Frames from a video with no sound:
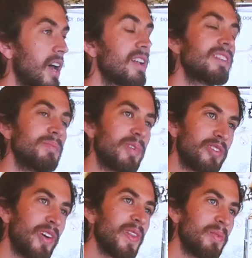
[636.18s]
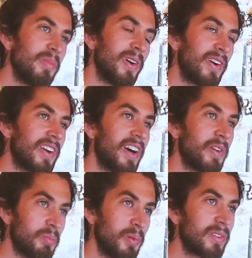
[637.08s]
Actually, before the blog,
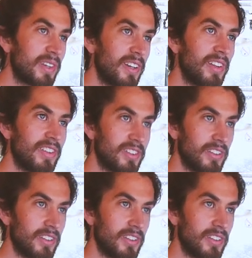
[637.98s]
I was busking on the